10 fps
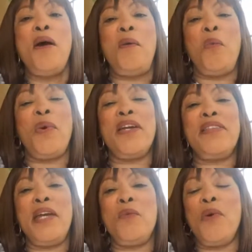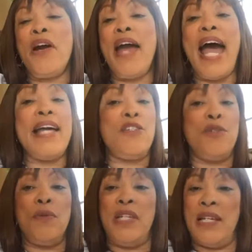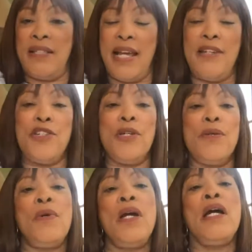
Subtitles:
where they were. I do. Yes, I do.